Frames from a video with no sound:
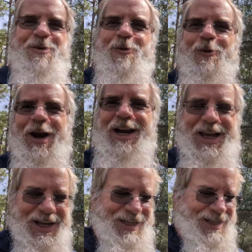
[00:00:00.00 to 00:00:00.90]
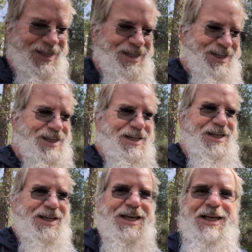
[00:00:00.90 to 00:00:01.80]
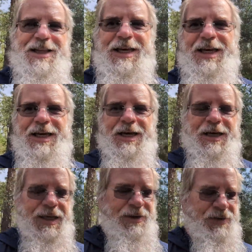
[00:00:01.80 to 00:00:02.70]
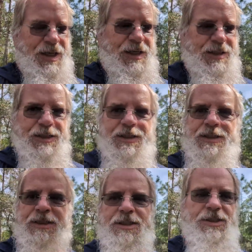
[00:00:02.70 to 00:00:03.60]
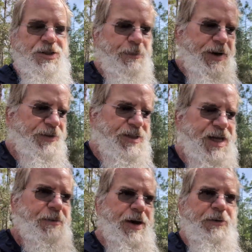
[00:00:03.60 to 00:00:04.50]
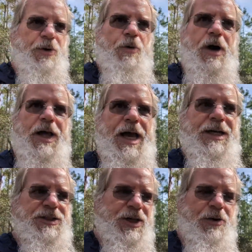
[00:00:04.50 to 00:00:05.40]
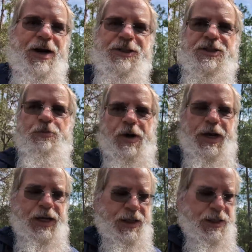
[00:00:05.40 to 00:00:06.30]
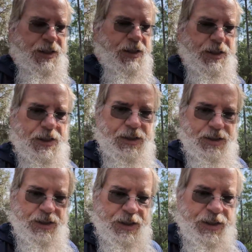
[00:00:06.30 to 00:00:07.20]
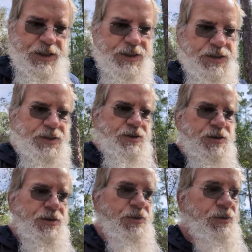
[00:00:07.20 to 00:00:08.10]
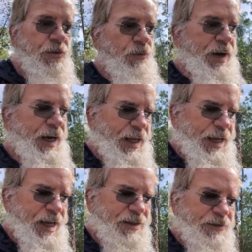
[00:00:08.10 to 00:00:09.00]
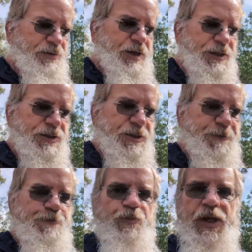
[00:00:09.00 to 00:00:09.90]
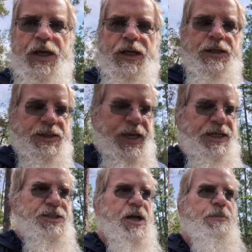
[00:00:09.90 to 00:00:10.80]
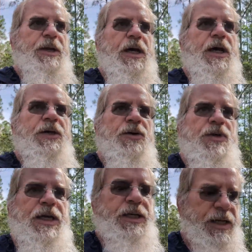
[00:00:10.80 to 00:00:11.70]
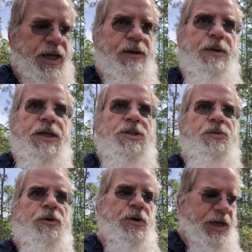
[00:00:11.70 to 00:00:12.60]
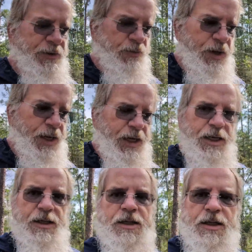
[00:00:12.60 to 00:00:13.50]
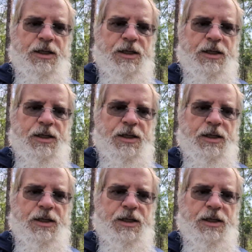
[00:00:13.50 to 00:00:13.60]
raining in the evening. So about the time I would want to actually go out and spray, it's raining actively. So today's going to be a unique day because we will have rain